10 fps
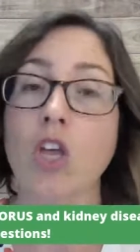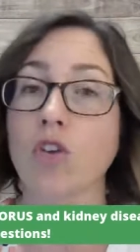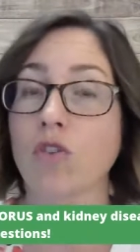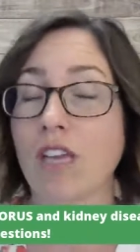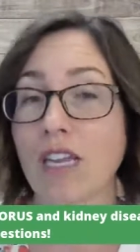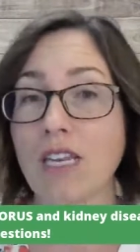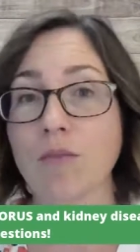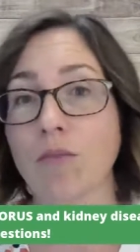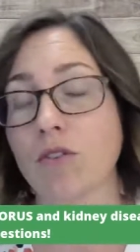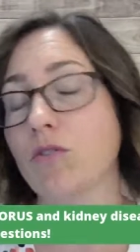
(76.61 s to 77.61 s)
Your kidneys
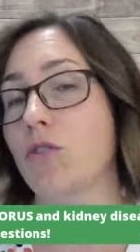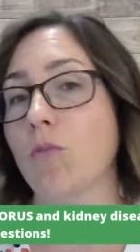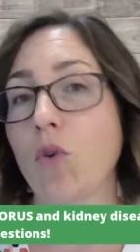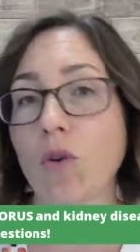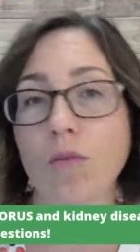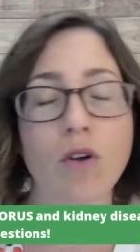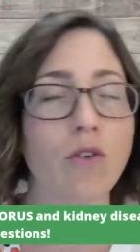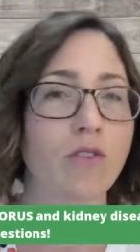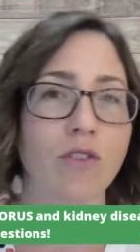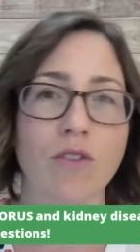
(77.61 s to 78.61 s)
produce some
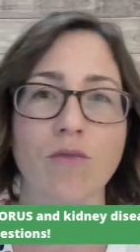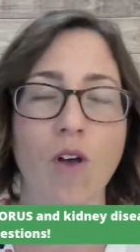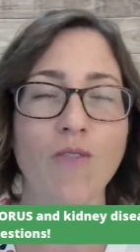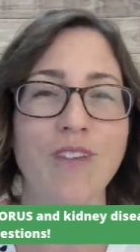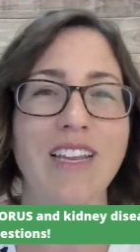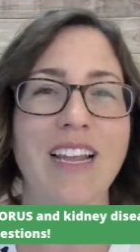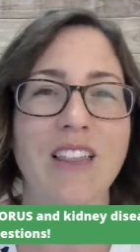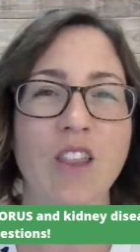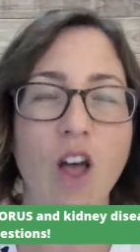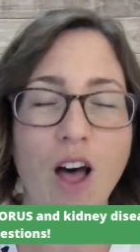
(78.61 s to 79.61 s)
hormones and are involved in a
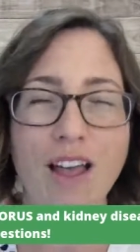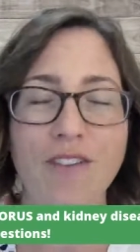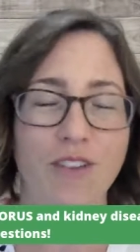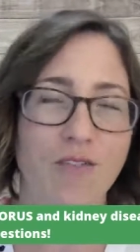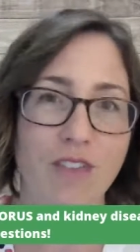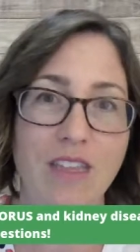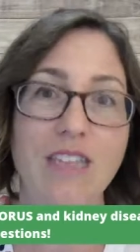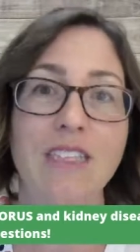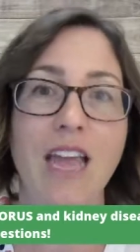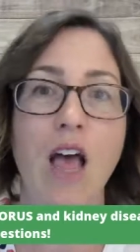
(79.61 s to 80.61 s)
lot of different
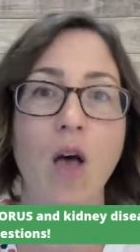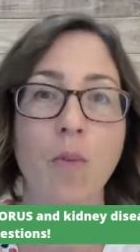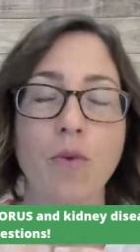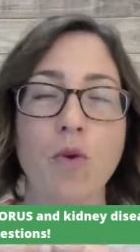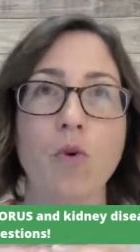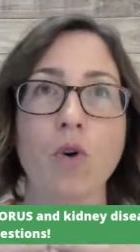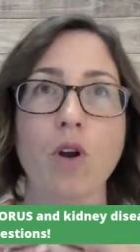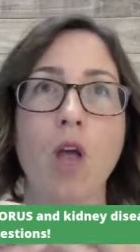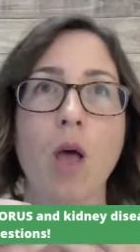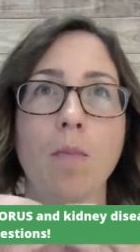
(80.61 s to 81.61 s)
things to help your
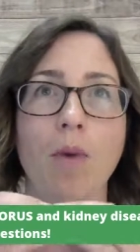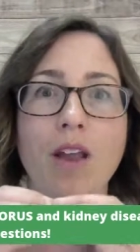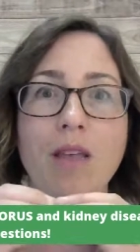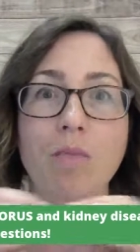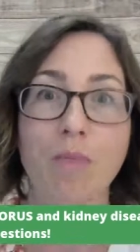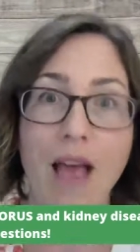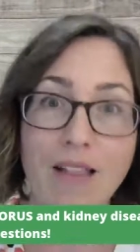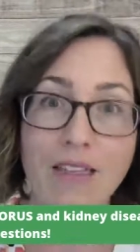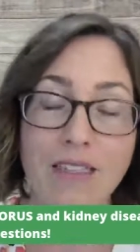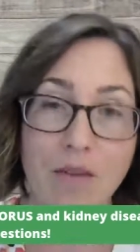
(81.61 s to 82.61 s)
body
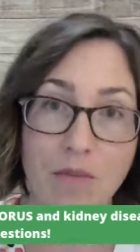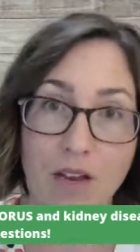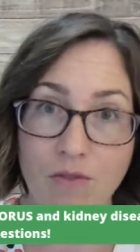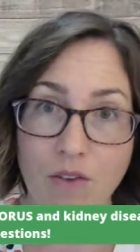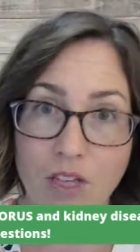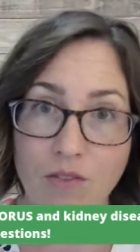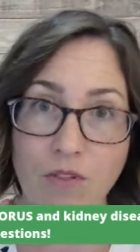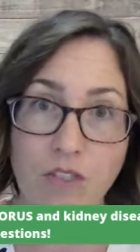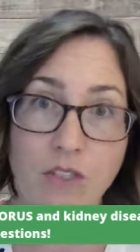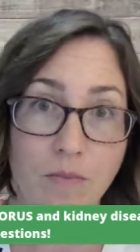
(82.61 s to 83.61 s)
balance the amount of
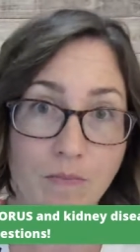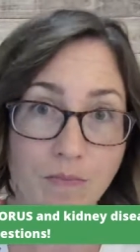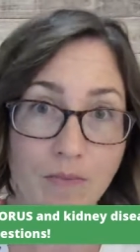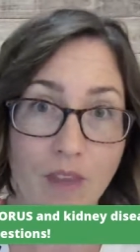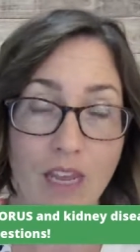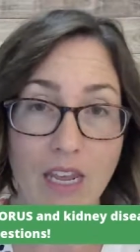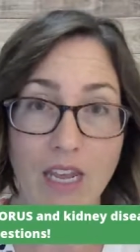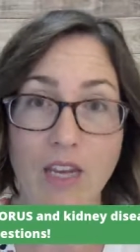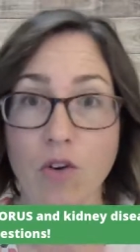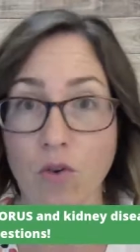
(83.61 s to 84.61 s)
phosphorus
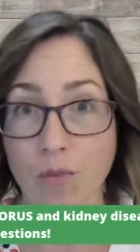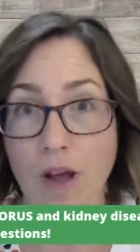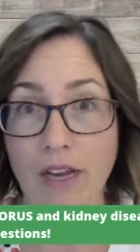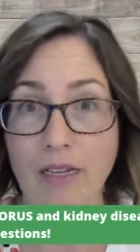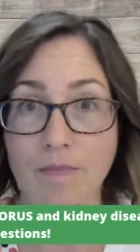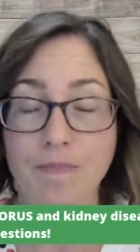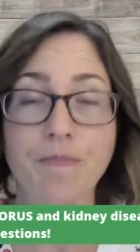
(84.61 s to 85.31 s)
in your body.